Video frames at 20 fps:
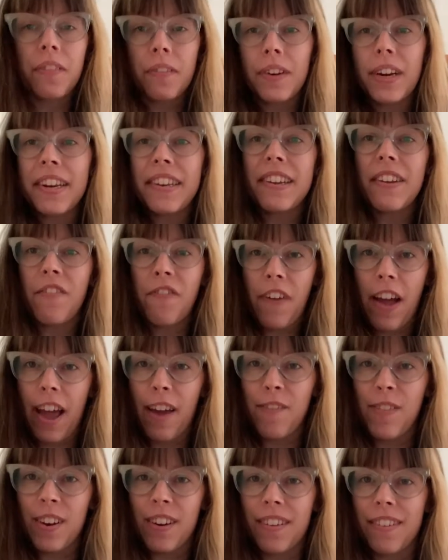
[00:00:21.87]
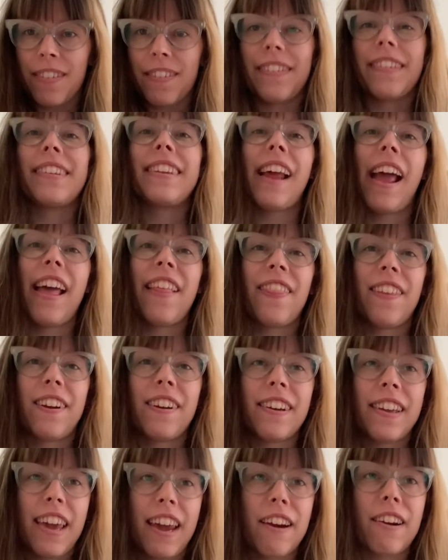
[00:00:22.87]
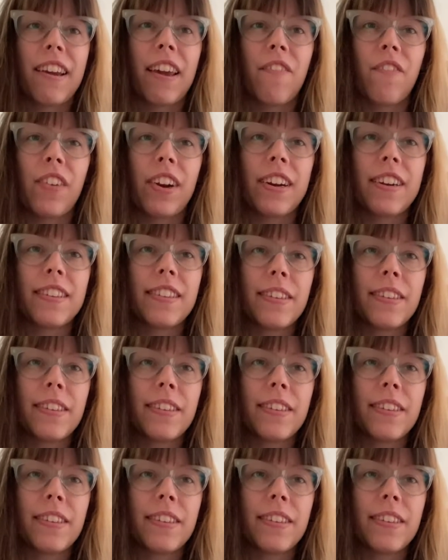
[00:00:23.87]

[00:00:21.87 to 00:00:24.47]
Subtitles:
3 to 5 years old and their caregivers.